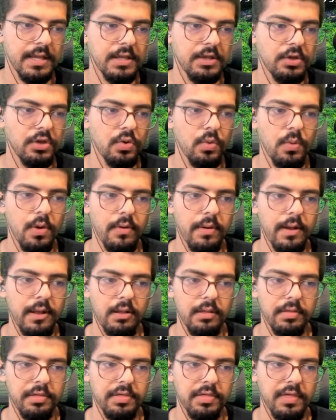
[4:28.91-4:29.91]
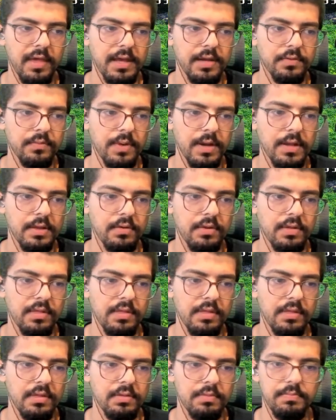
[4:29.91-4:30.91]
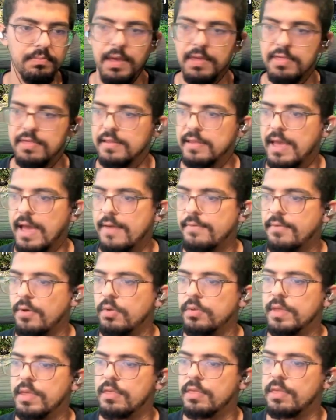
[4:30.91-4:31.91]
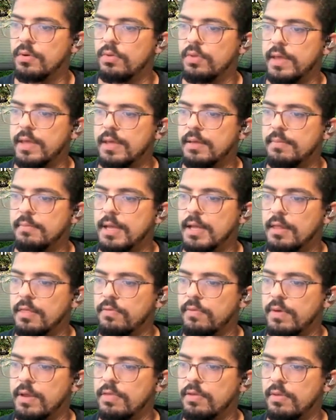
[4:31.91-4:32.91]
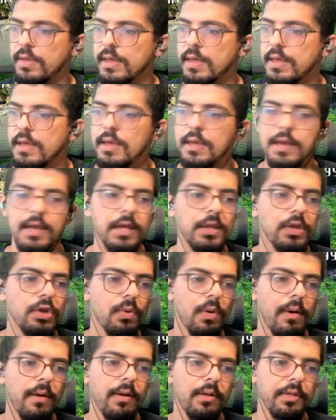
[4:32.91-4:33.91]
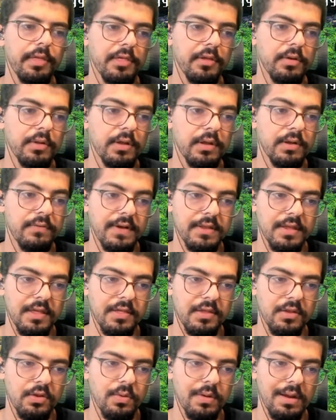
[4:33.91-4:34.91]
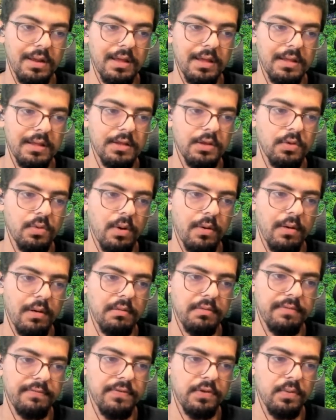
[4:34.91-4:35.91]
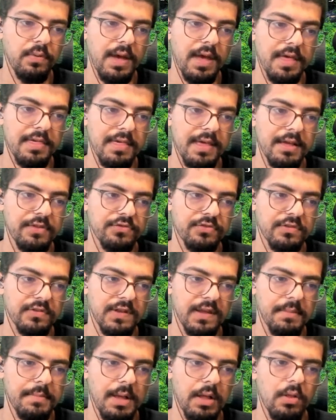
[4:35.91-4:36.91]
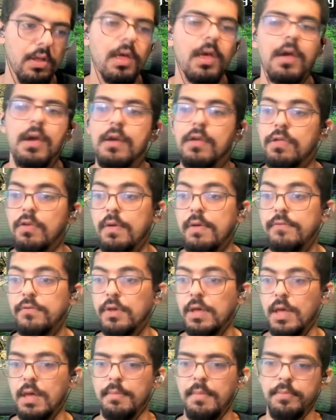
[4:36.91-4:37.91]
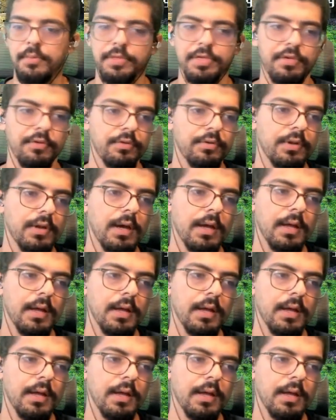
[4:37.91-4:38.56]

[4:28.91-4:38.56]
In URL, site, right? You could basically have all these little commands, right? So in URL, this is only going to find things in the URL with view SHTML. So if you can come up with certain